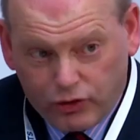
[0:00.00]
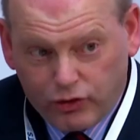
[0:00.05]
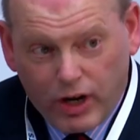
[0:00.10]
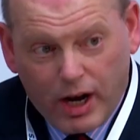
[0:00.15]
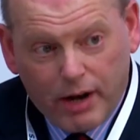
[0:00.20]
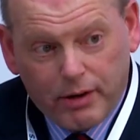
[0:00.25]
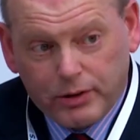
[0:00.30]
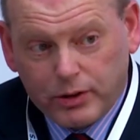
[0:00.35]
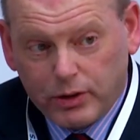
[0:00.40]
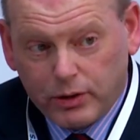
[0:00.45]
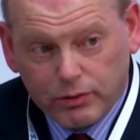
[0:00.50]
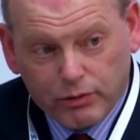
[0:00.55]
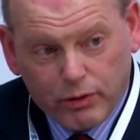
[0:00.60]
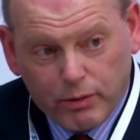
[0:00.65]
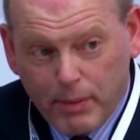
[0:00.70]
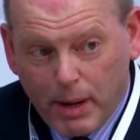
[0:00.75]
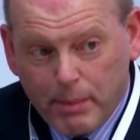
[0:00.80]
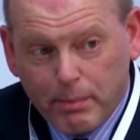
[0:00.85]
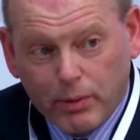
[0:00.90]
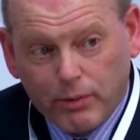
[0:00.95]
charities are a
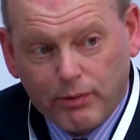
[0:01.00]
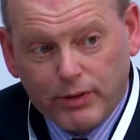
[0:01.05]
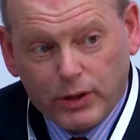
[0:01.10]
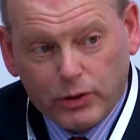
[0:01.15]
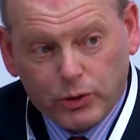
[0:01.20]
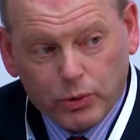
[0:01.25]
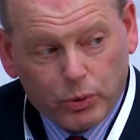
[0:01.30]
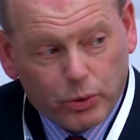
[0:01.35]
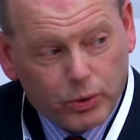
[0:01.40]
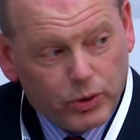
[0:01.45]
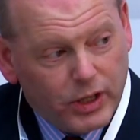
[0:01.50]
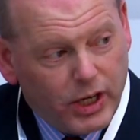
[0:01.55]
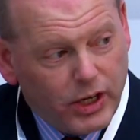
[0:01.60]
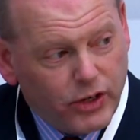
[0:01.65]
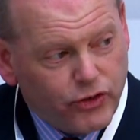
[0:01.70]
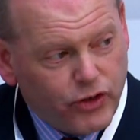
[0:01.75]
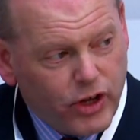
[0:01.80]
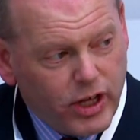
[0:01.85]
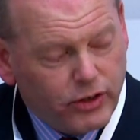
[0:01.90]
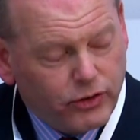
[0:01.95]
member of this
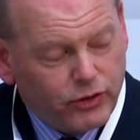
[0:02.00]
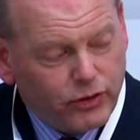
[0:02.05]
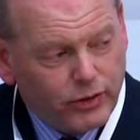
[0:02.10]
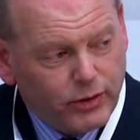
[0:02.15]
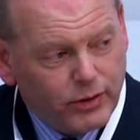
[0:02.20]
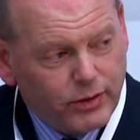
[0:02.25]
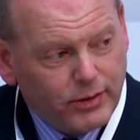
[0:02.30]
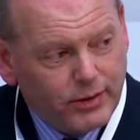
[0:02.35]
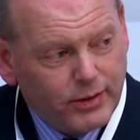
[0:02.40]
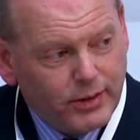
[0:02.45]
organisation,